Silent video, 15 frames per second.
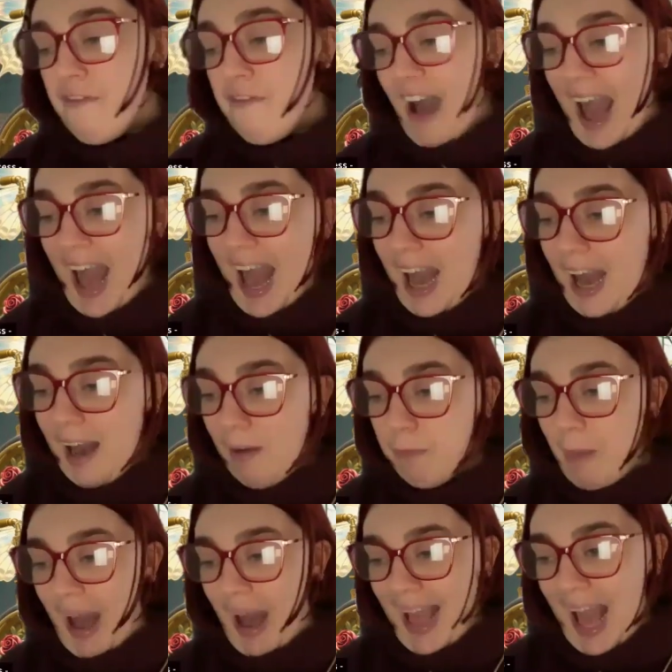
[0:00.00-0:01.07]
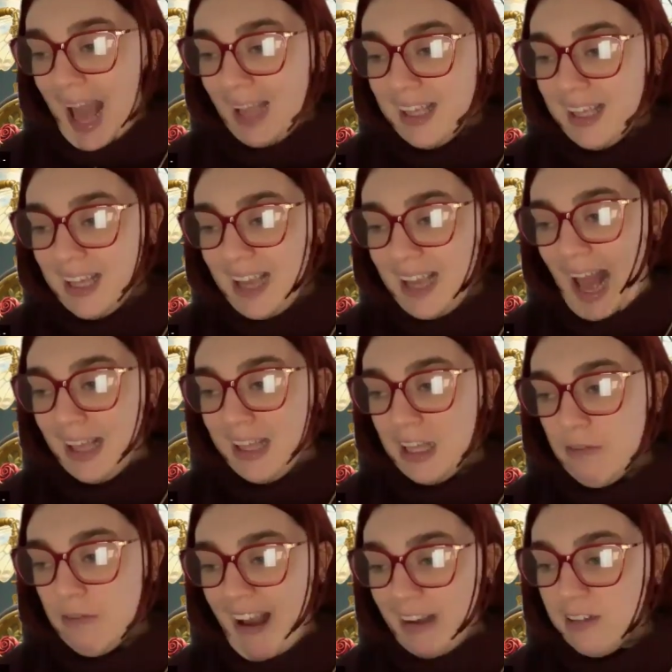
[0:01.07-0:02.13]
My heart and I
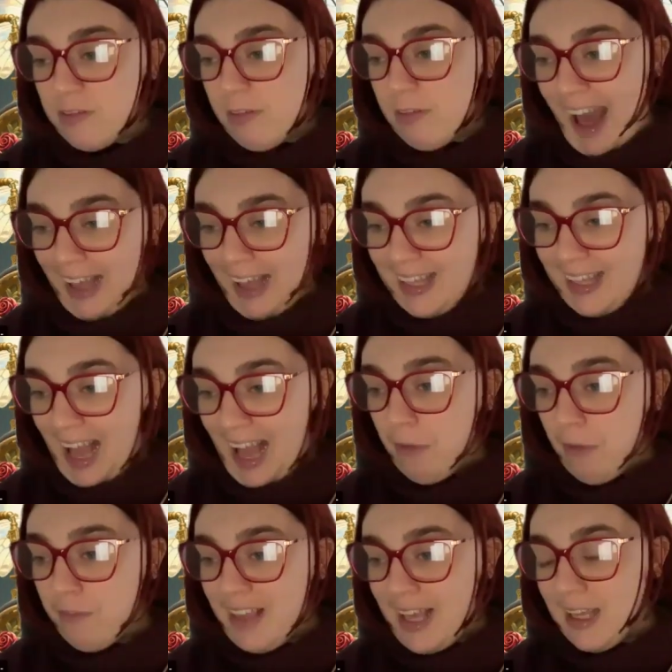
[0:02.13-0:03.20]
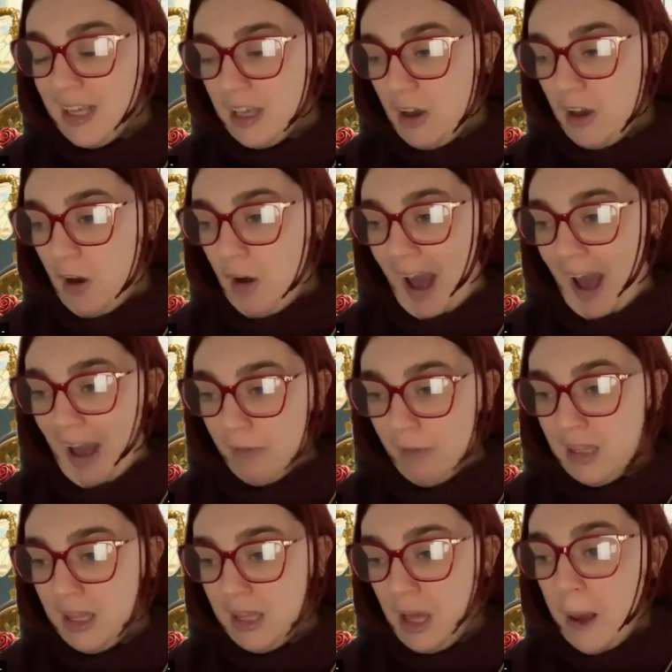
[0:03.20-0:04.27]
surrender ourselves into your
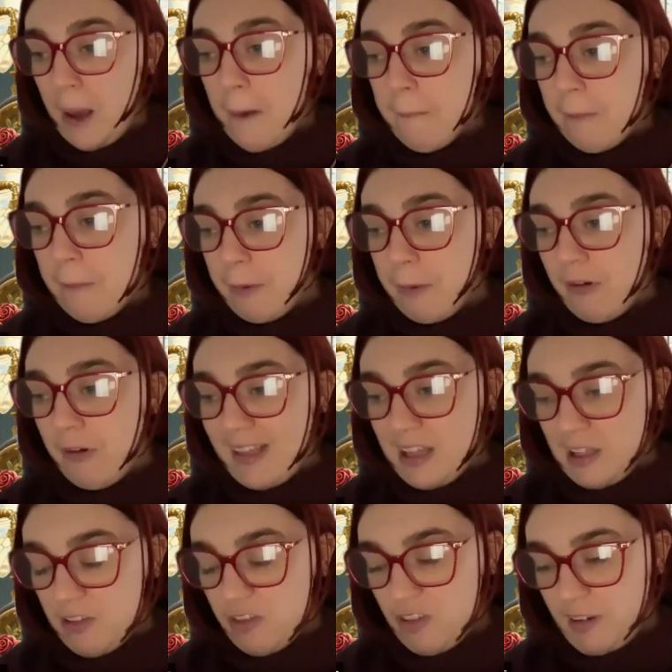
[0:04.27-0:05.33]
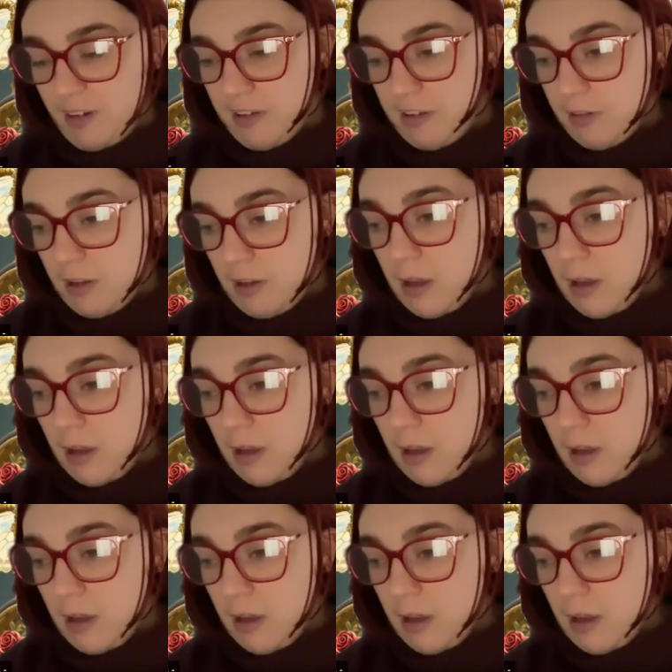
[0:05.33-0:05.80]
hands, but politically